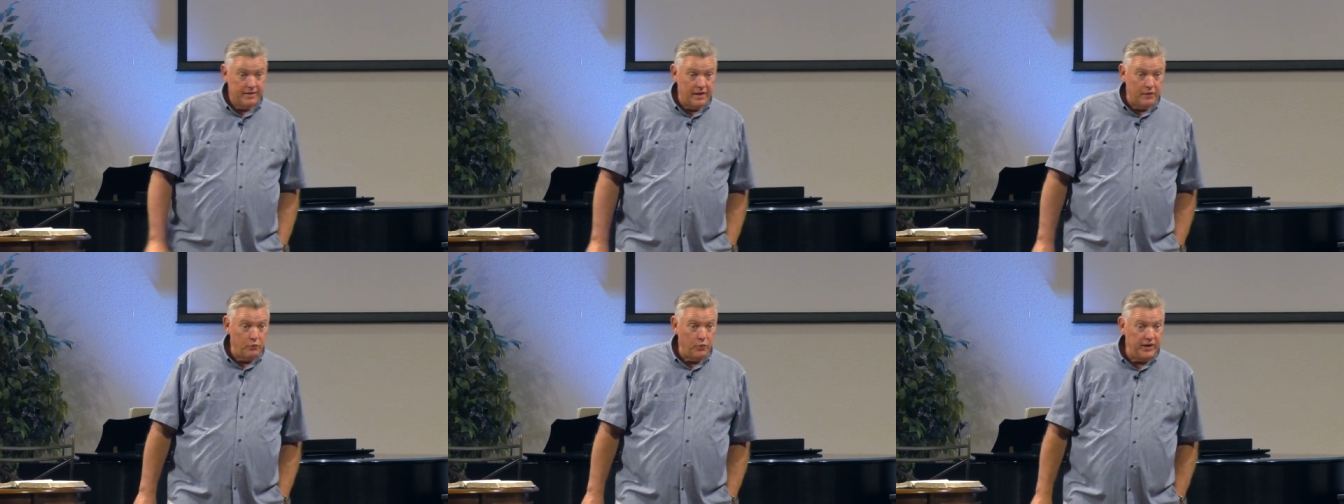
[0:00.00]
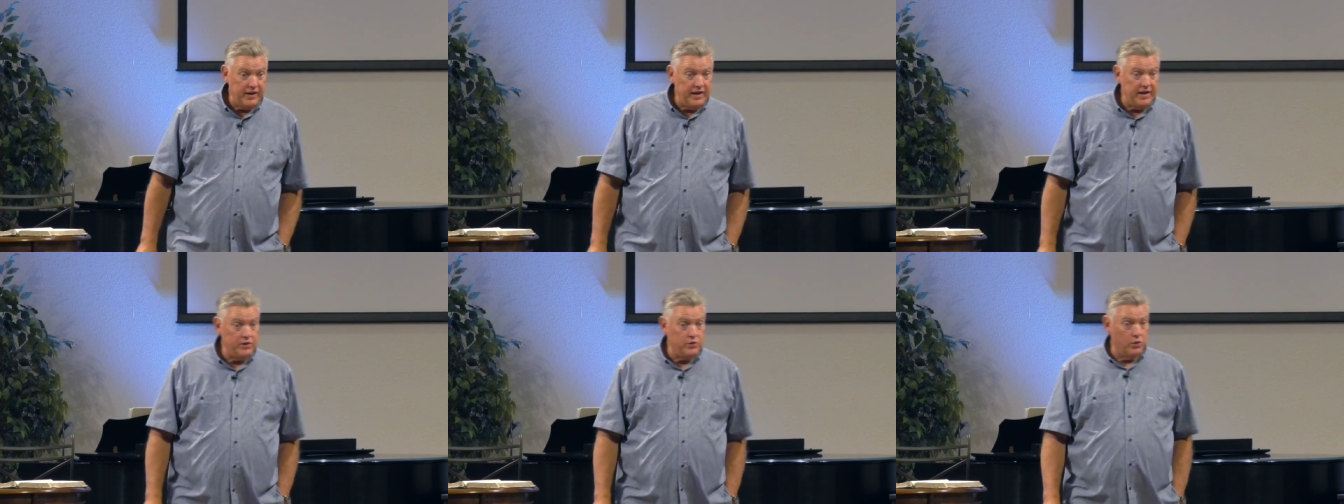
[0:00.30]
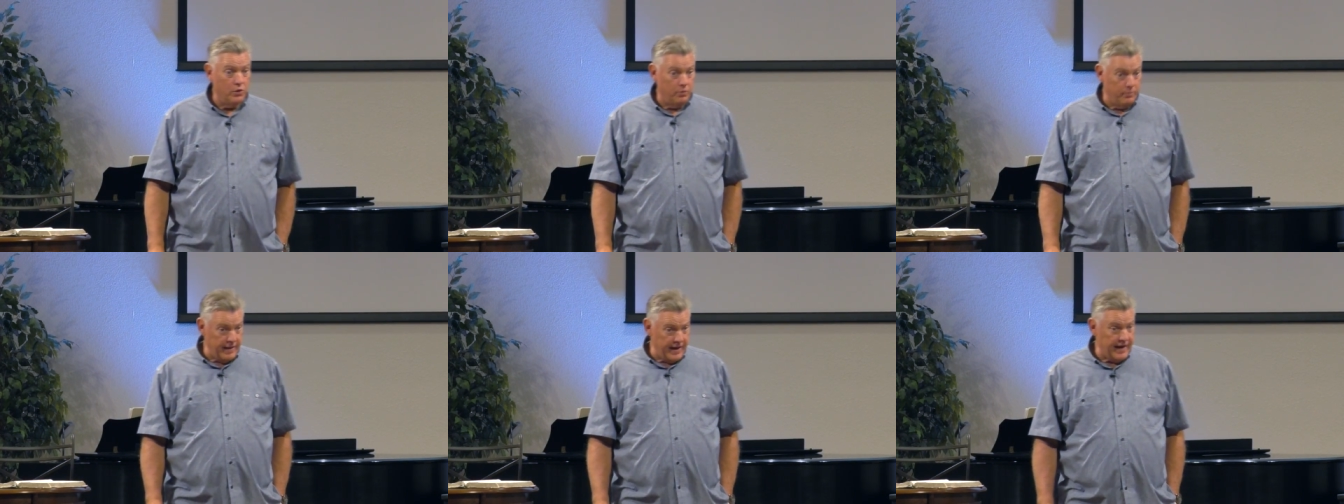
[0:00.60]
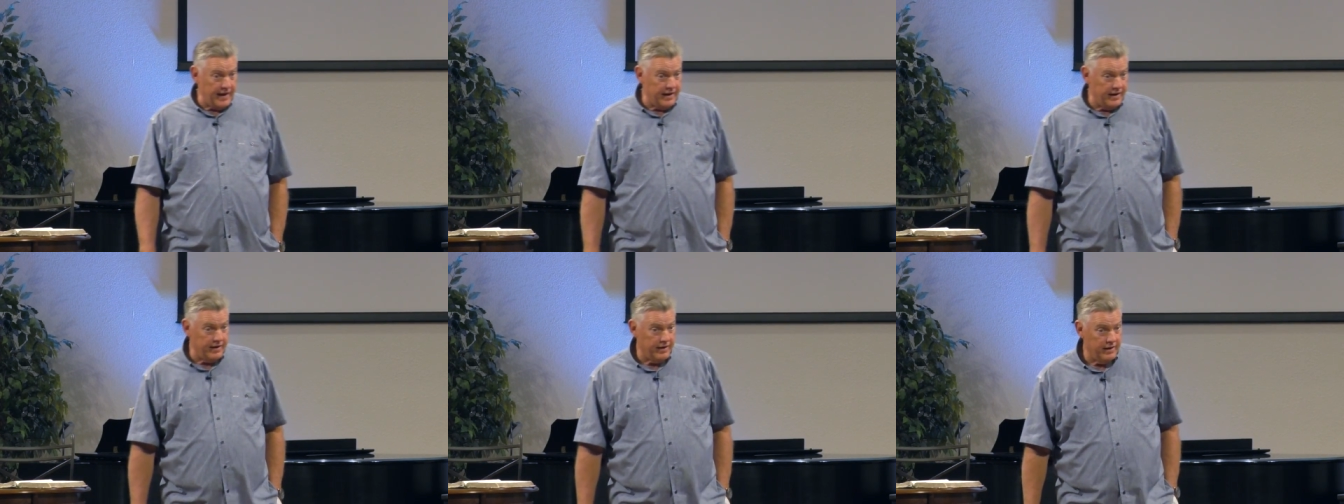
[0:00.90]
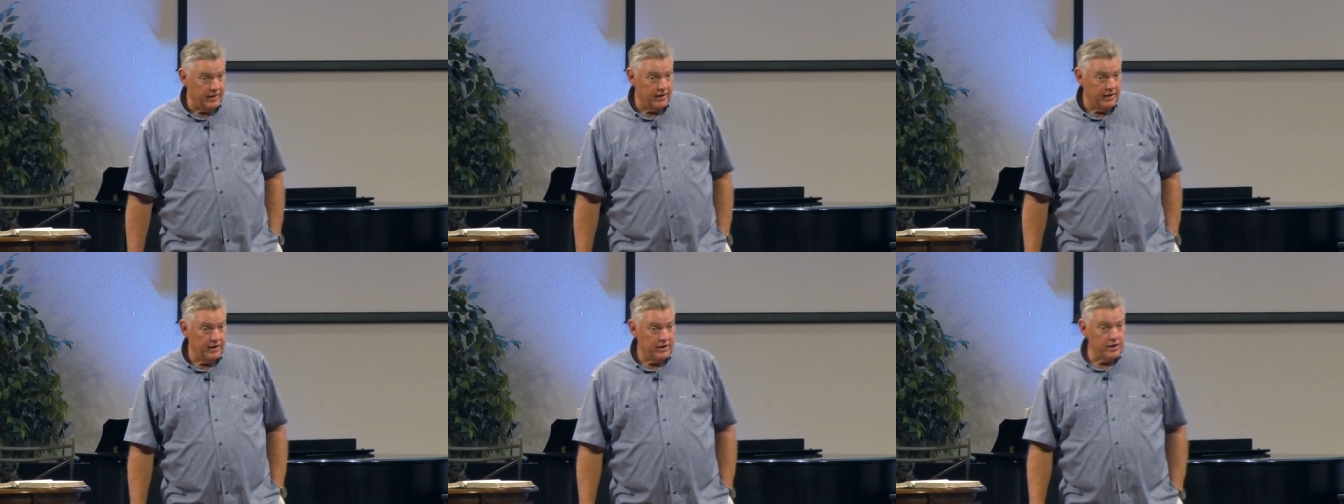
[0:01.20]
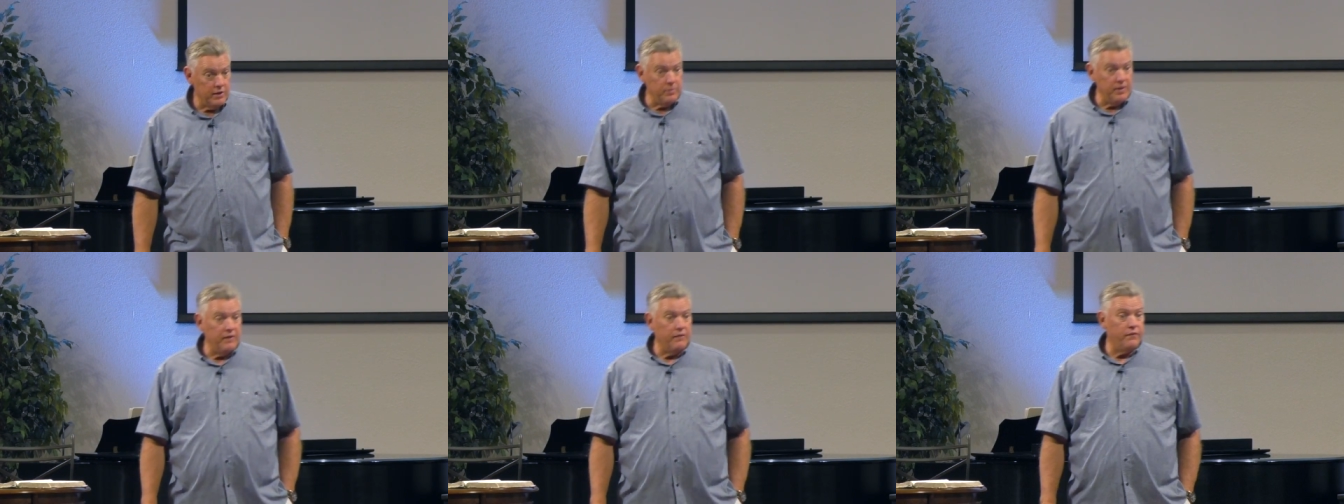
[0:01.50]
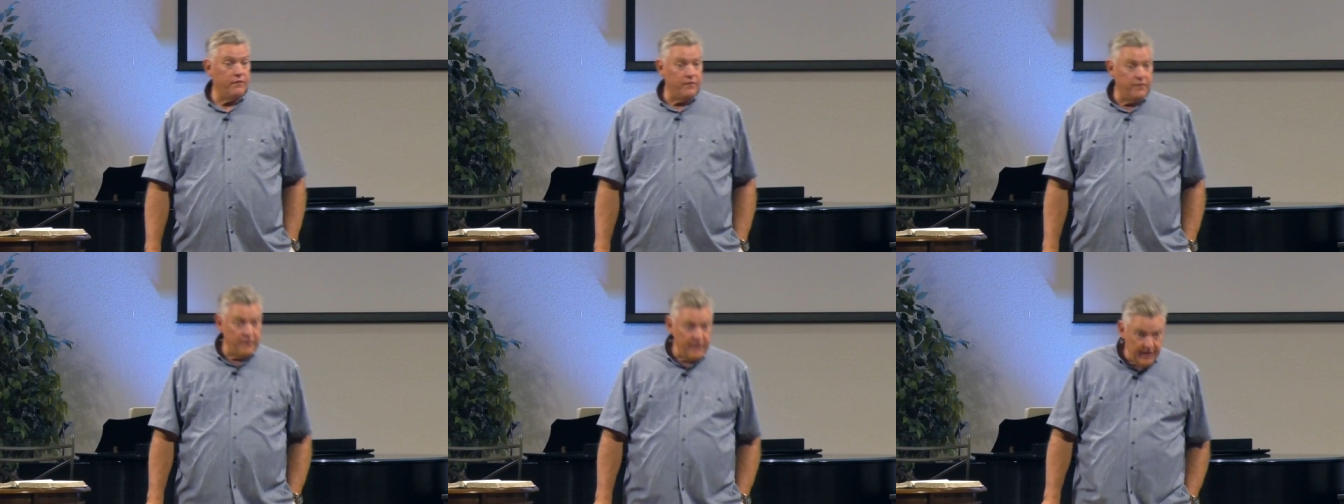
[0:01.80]
that we need to obey to be
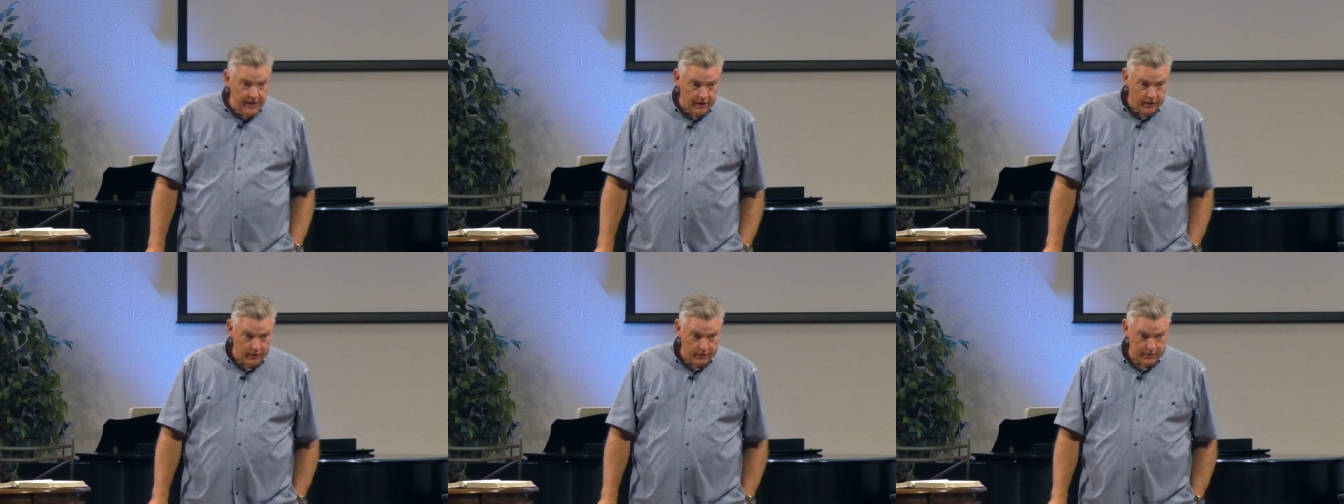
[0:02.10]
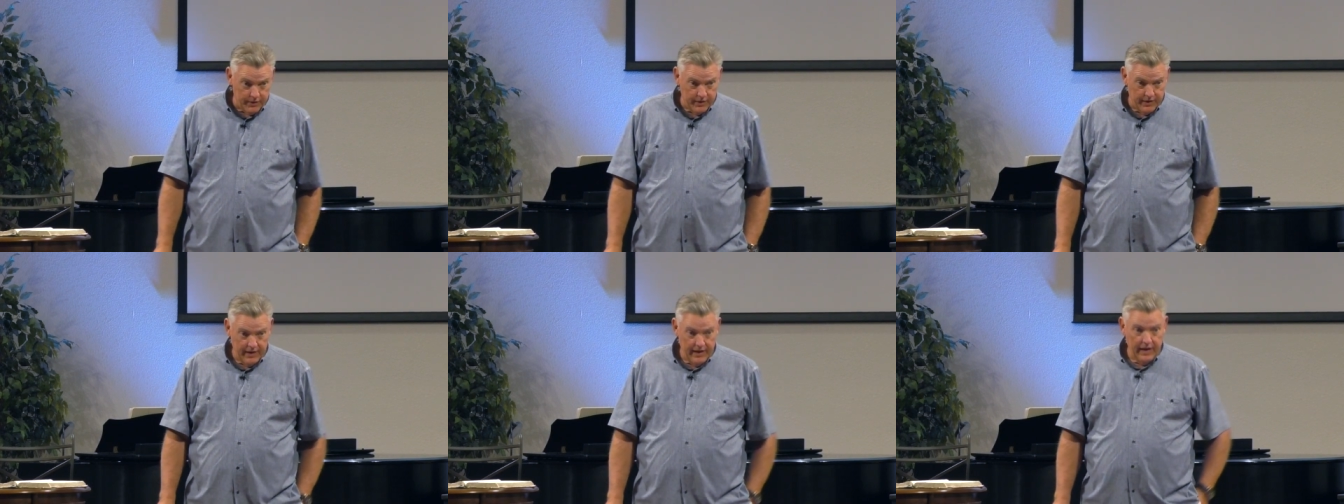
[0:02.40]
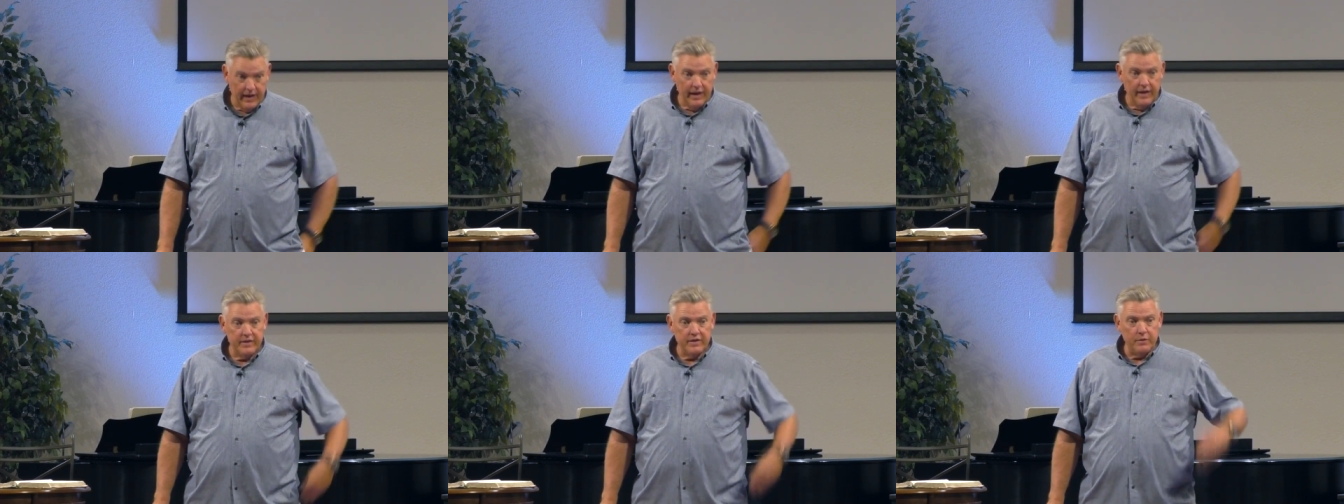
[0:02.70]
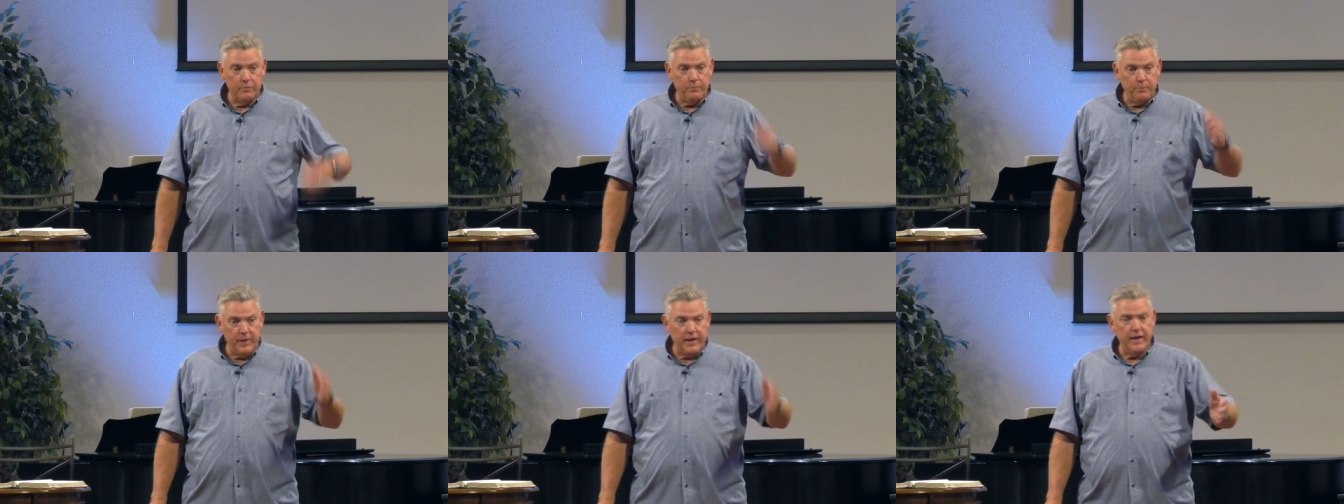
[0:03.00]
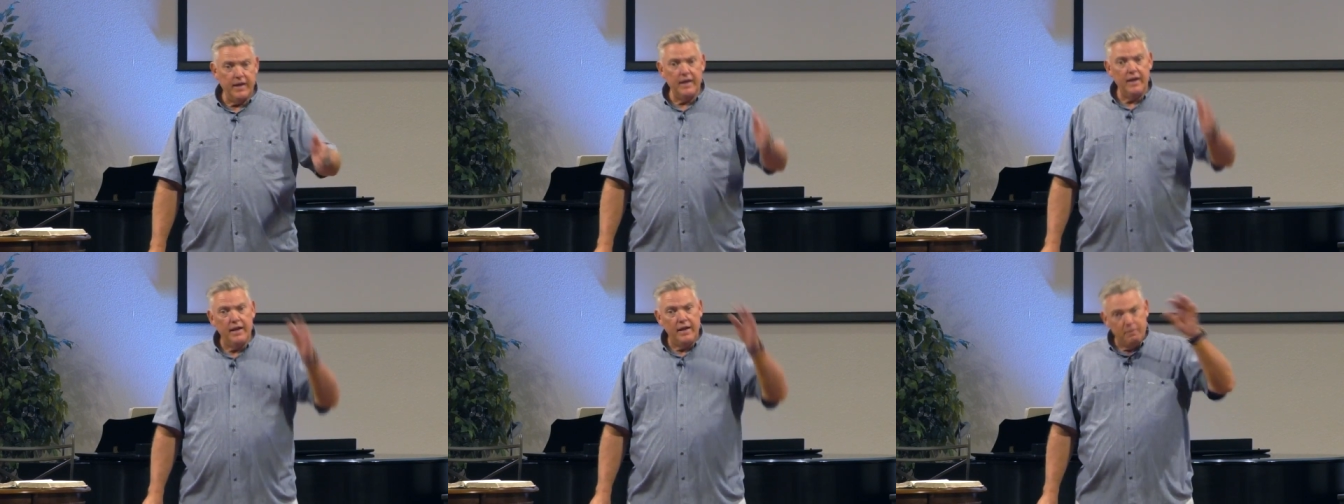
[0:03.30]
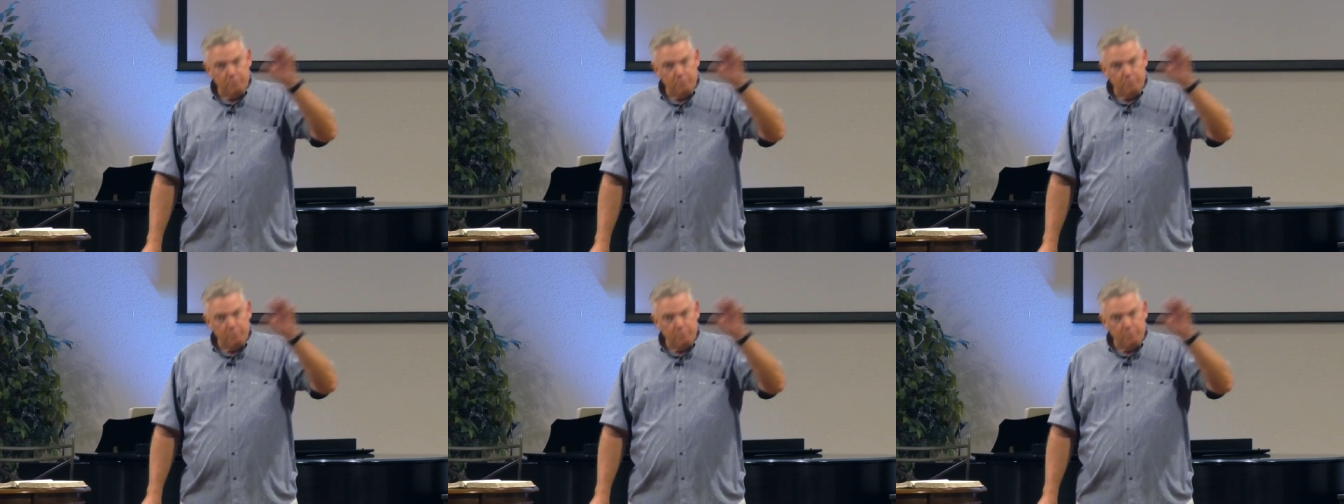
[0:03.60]
filled, to be